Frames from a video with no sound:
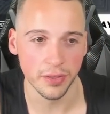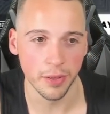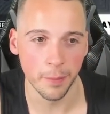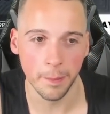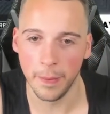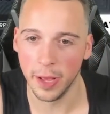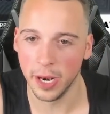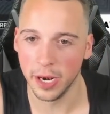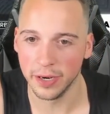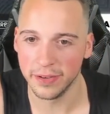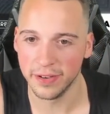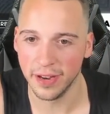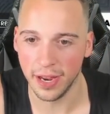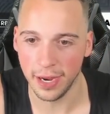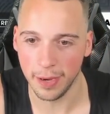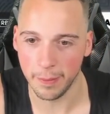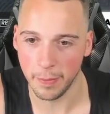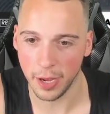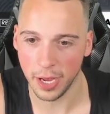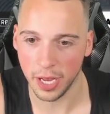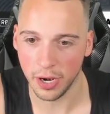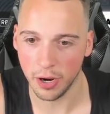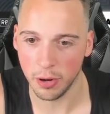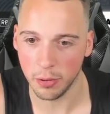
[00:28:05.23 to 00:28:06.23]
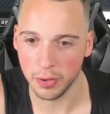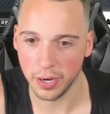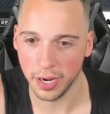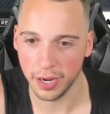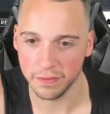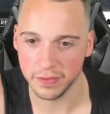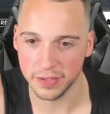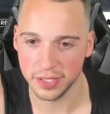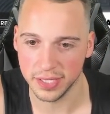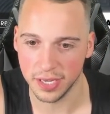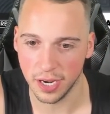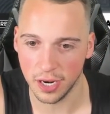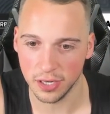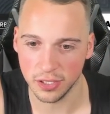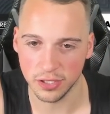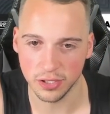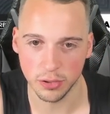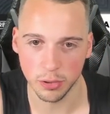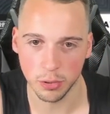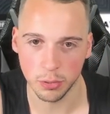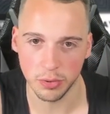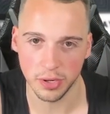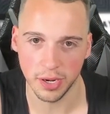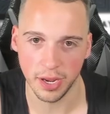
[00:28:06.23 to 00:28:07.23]
the better team, man, I would have to say. I
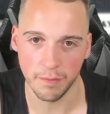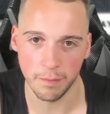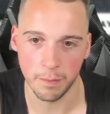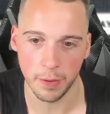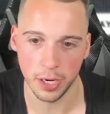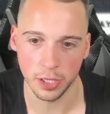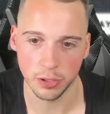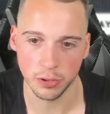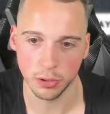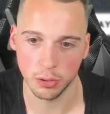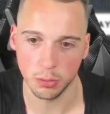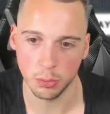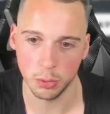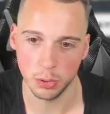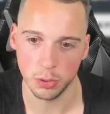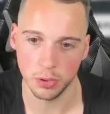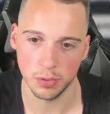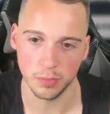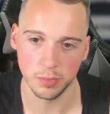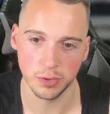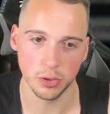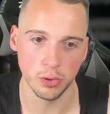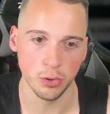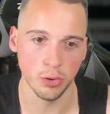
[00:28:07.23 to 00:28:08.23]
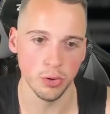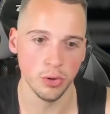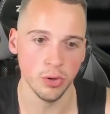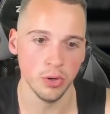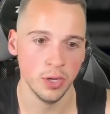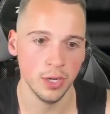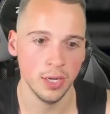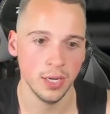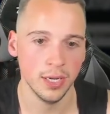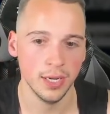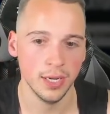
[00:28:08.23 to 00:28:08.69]
just saw we have Patrick Williams too.